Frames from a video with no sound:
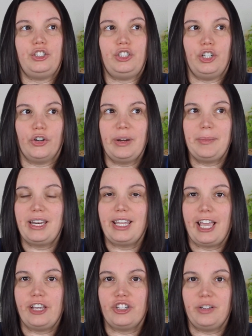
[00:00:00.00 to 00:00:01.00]
during
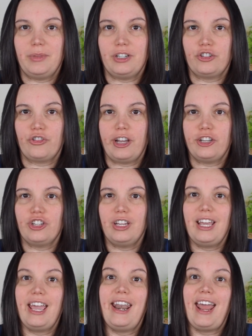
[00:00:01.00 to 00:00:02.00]
medication
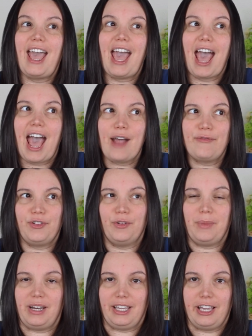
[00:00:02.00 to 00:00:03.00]
administration, and after
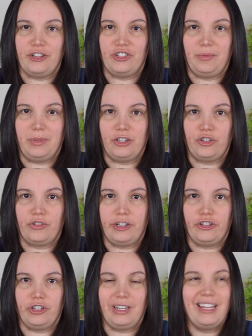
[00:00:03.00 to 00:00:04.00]
medication
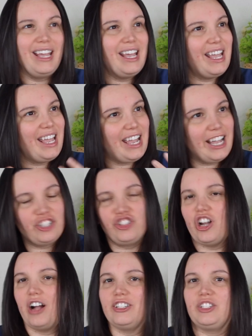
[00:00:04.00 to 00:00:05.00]
administration.
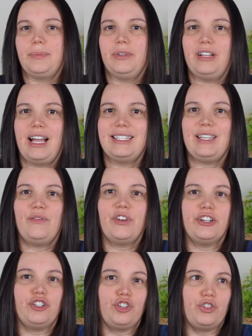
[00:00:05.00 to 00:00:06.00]
Each hospital has a
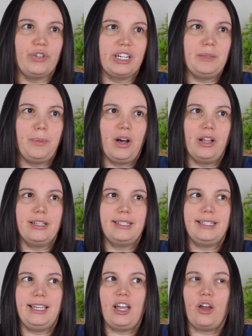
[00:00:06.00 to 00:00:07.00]
very strict
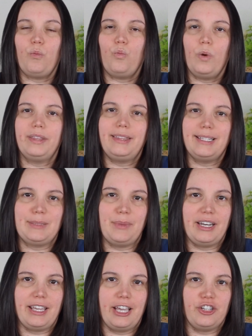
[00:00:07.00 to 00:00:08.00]
policy on what this
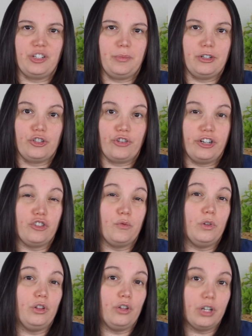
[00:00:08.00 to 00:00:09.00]
medication
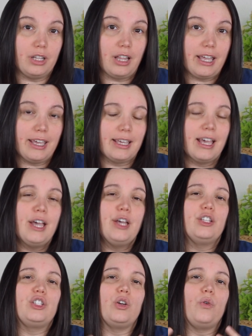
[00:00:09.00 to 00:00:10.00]
administration will look like,
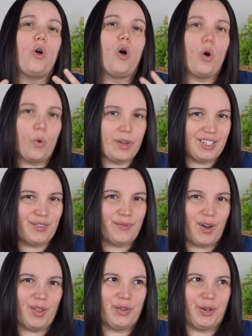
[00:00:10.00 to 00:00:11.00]
so always
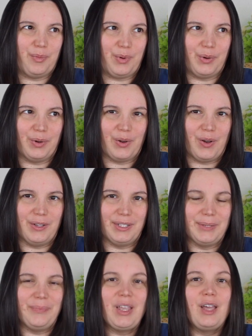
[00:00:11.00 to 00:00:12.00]
follow your
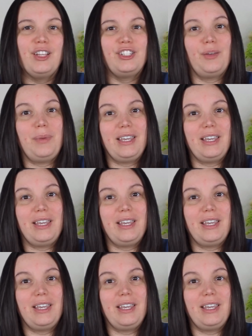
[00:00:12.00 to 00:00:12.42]
protocols. To